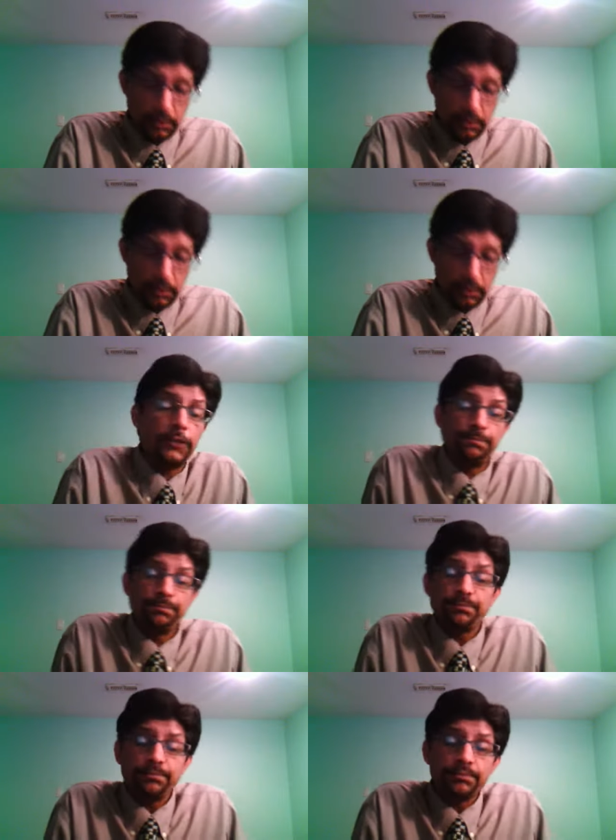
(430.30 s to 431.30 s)
Whether
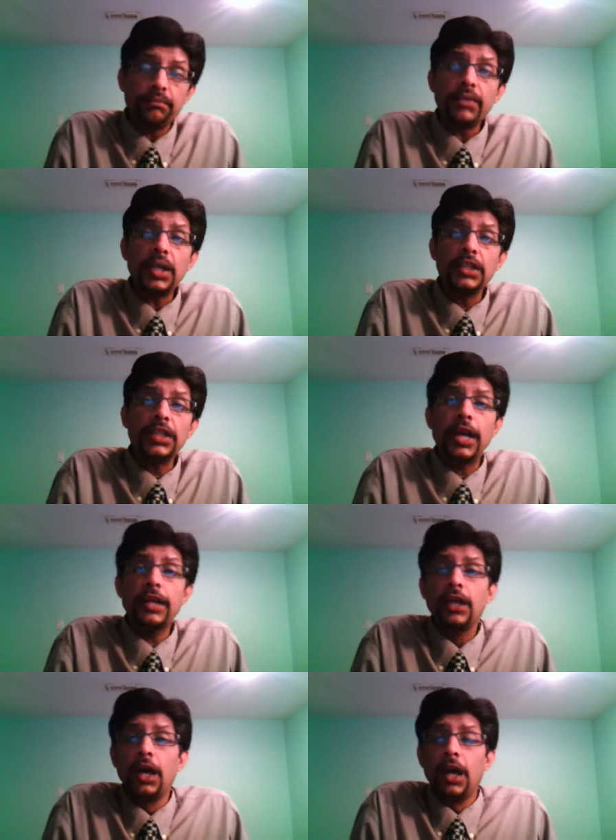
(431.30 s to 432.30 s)
he
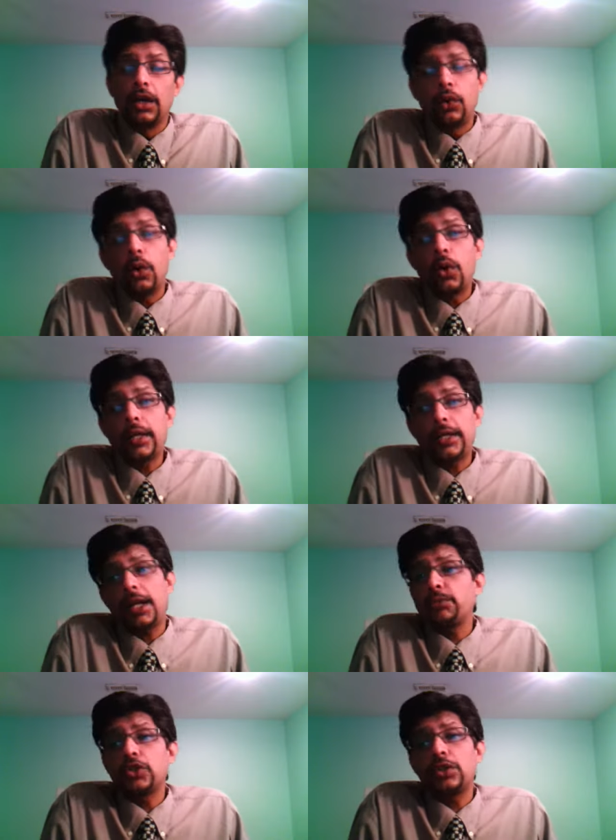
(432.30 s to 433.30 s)
can go on and
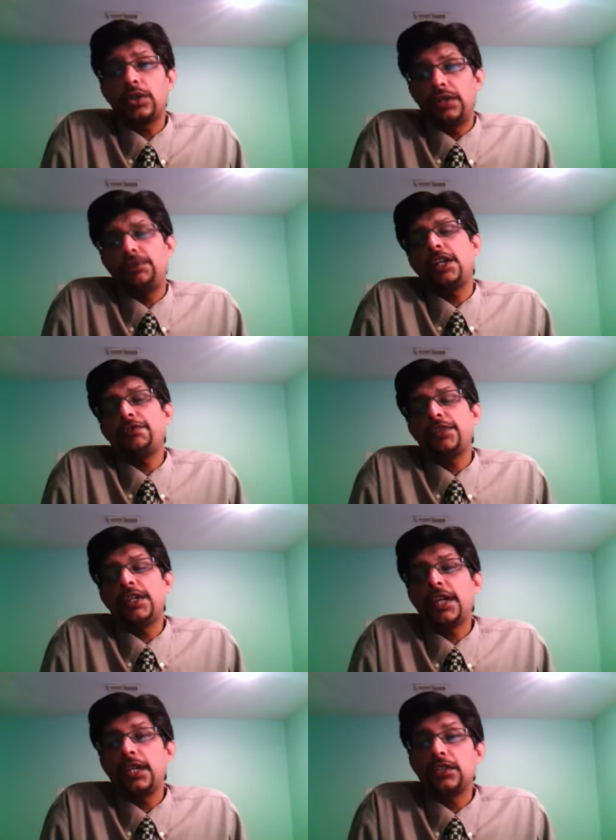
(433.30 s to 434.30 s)
I'm sure he will
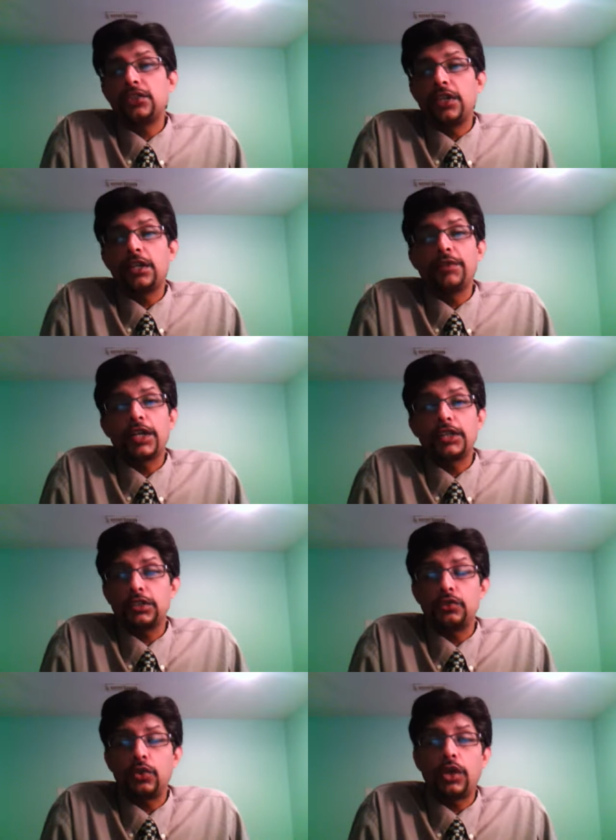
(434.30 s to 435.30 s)
definitely get the 300 wickets
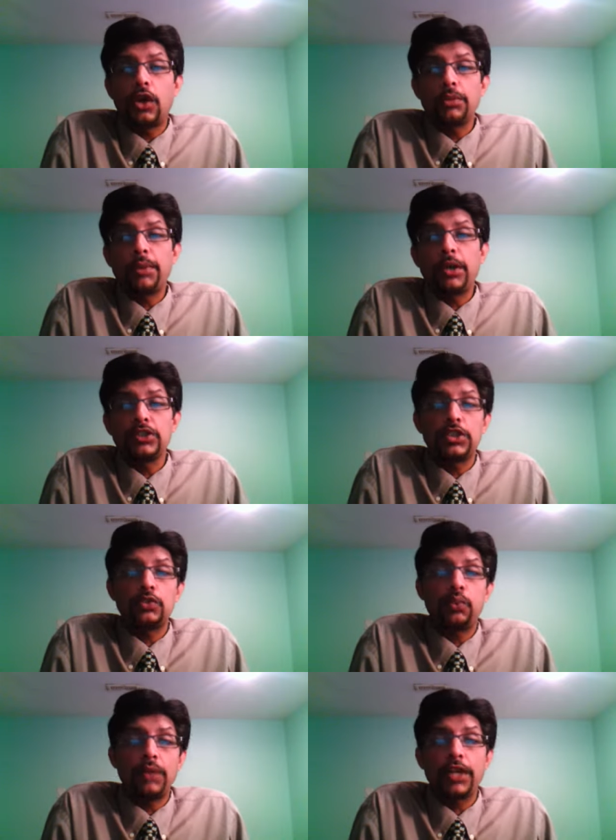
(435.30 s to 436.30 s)
there's no doubt about it just
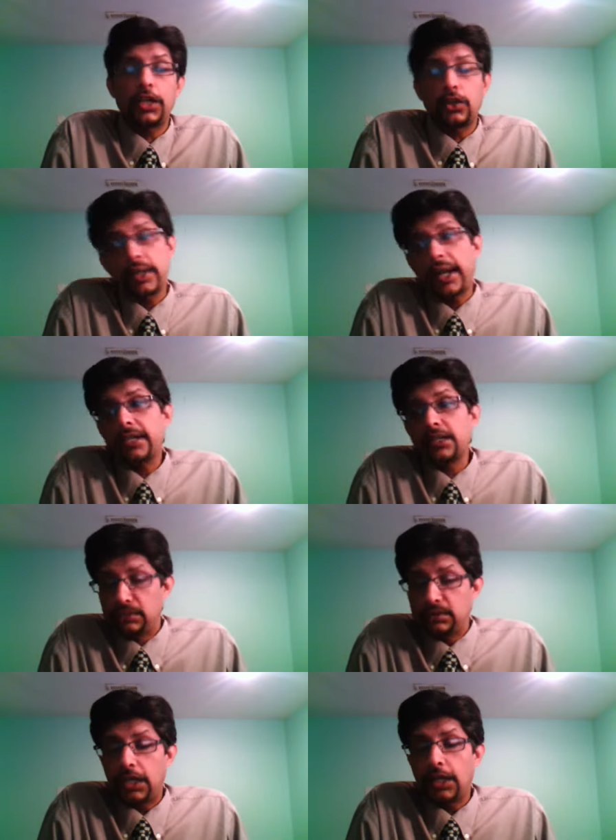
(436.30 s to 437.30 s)
one wicket to get
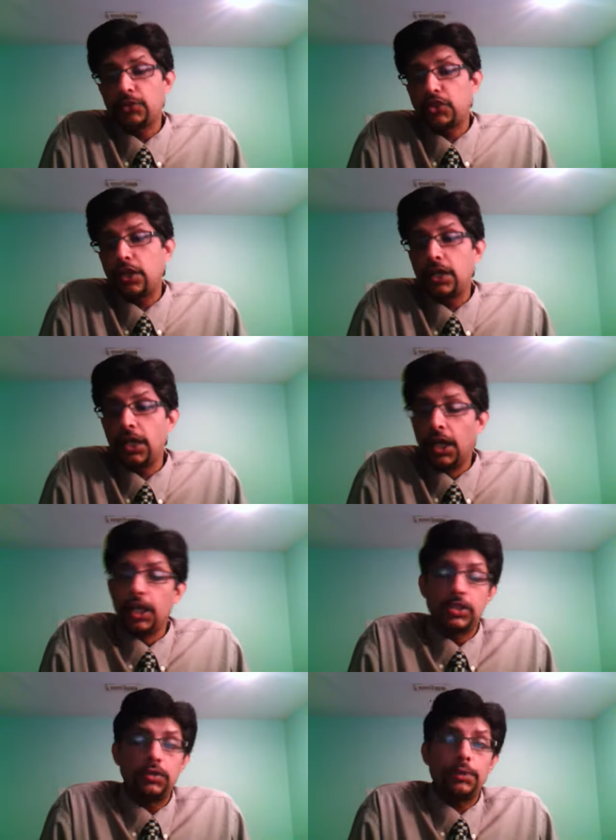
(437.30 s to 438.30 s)
and I'm sure
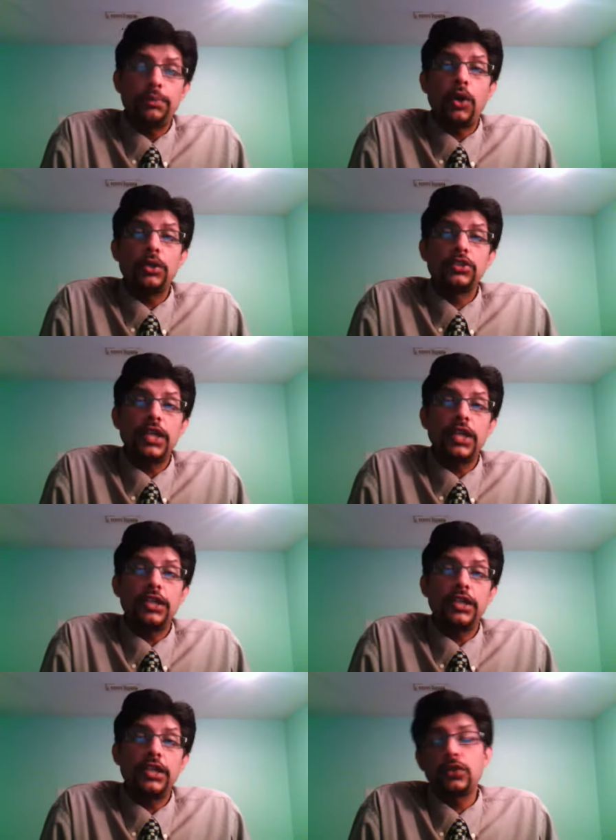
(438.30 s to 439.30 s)
Stuart Broad is getting
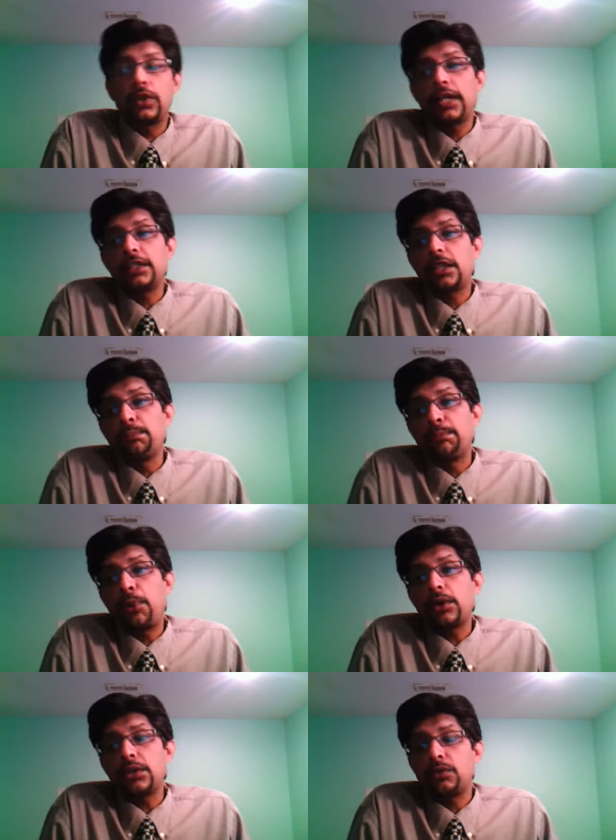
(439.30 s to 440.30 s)
going to get that
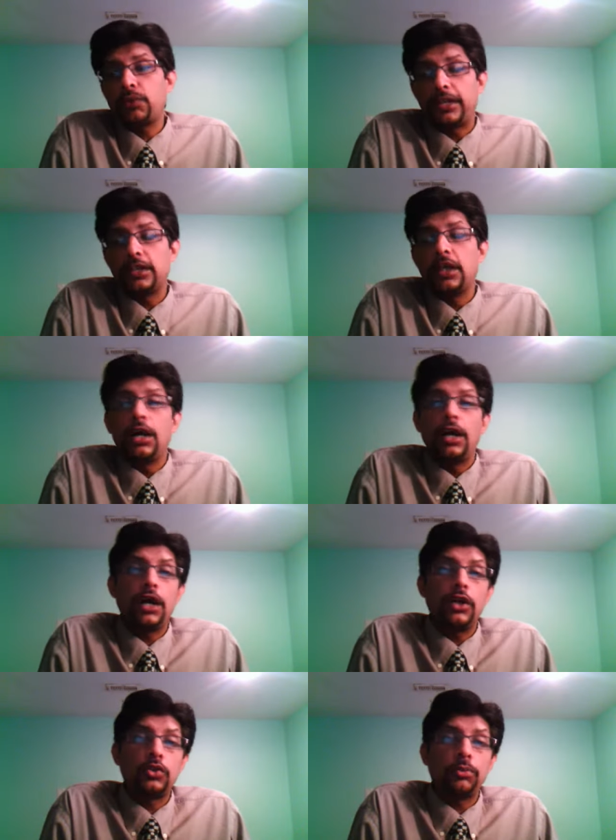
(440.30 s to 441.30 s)
important wicket uh,
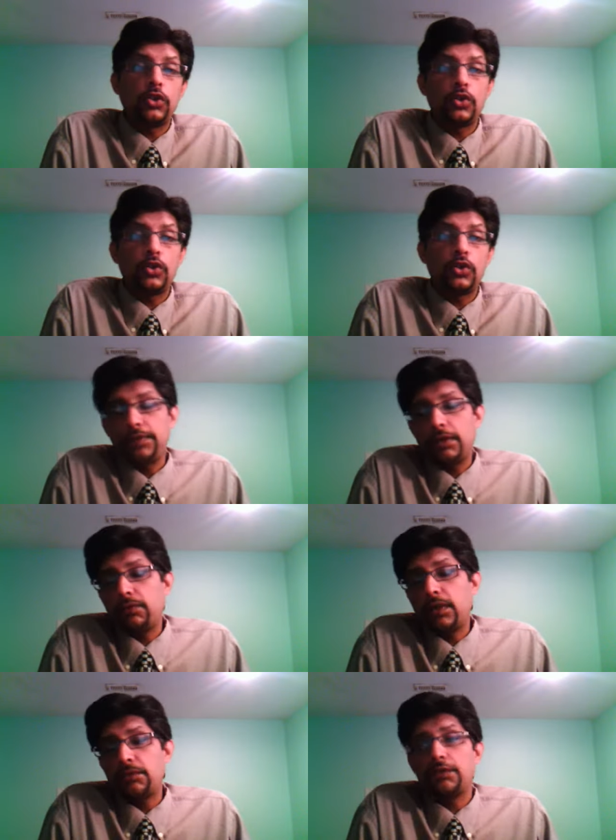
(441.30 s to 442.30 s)
tomorrow of uh,
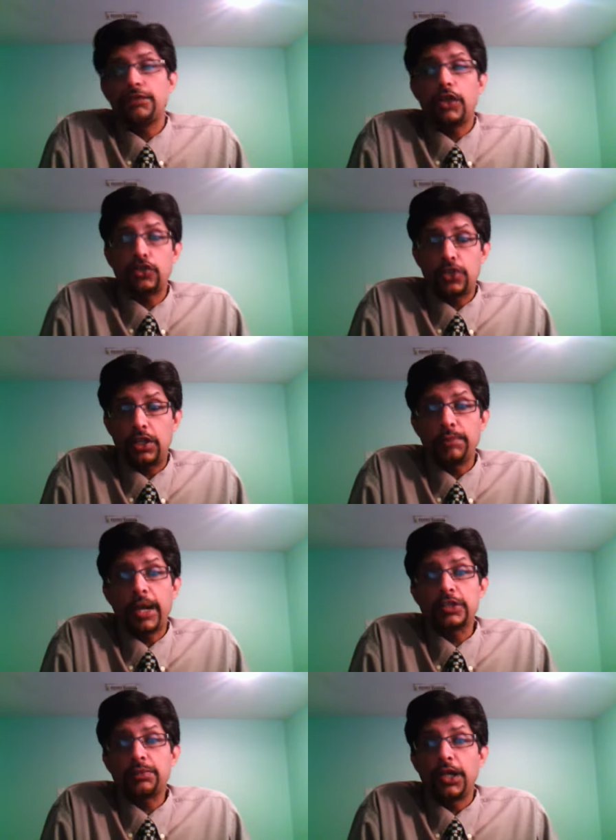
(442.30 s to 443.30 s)
one, one of the Australian
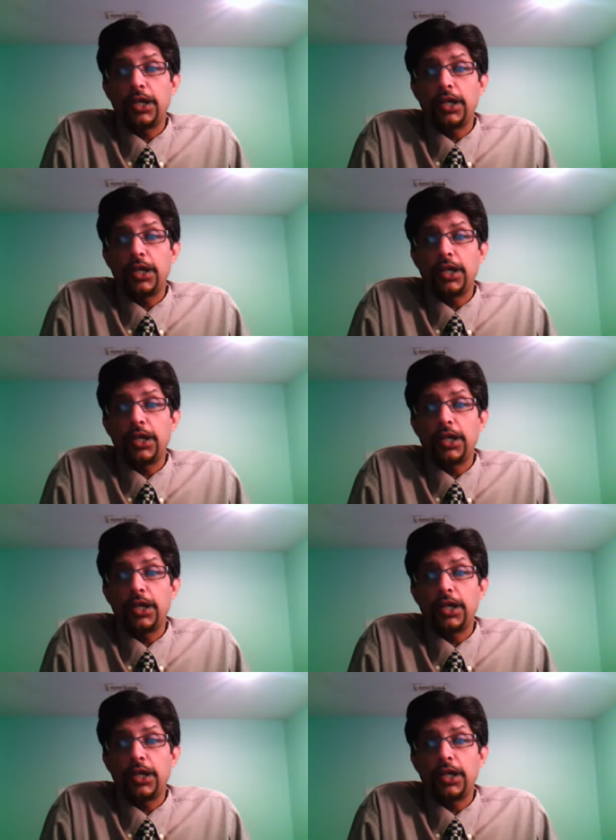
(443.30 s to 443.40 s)
batsmen